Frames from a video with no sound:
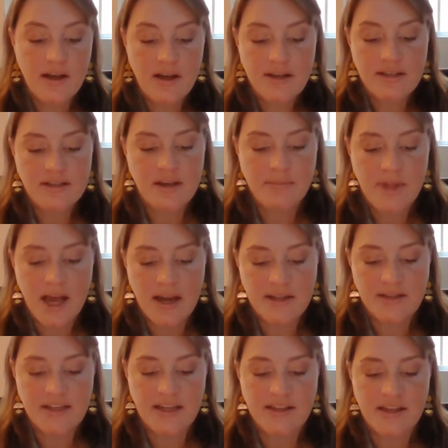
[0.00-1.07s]
Some
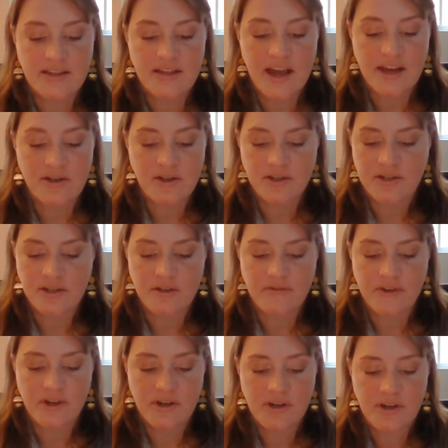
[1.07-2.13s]
lines at this edge are
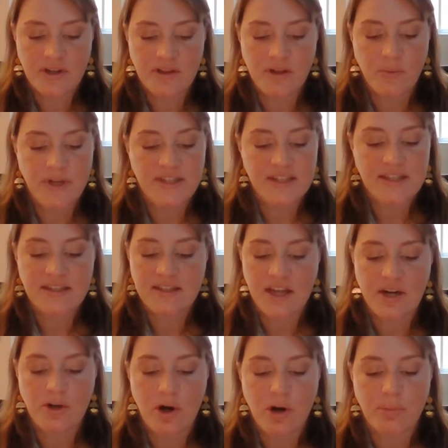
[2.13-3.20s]
silver. The ones in the
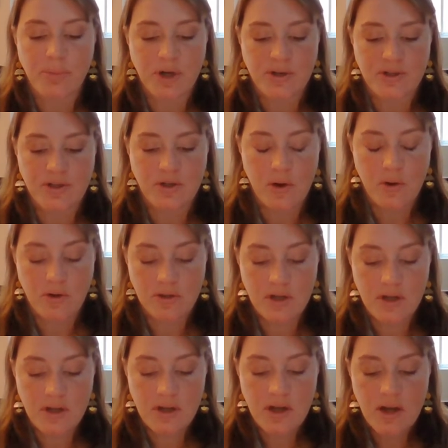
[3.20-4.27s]
center are burnished gold.
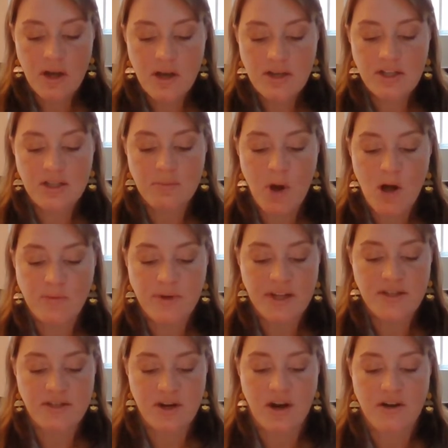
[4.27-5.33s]
Small red
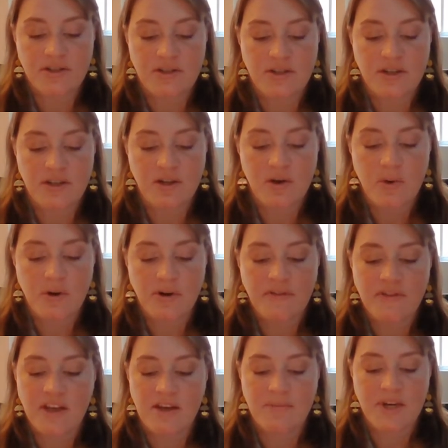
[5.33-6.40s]
stars in the corner of
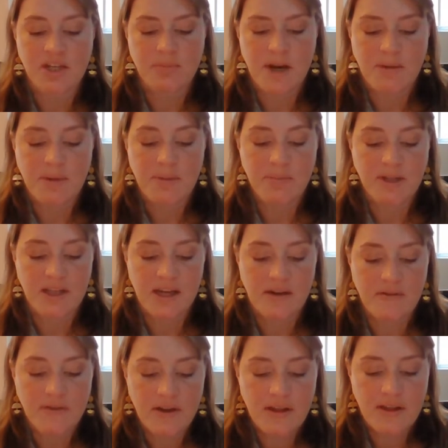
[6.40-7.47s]
the image make me
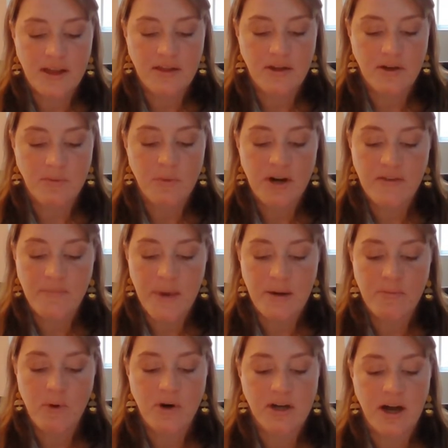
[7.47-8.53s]
believe that there would have been
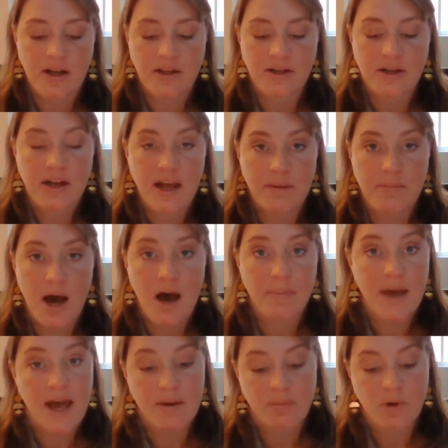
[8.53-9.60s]
more color had Mom
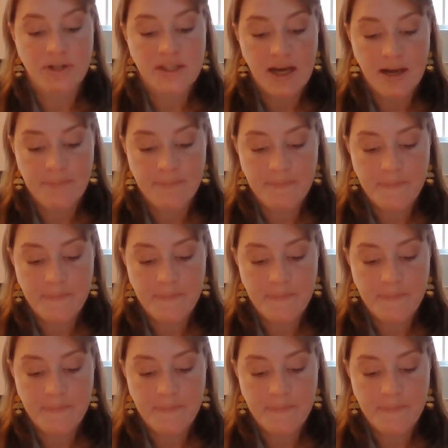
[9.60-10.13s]
had more time.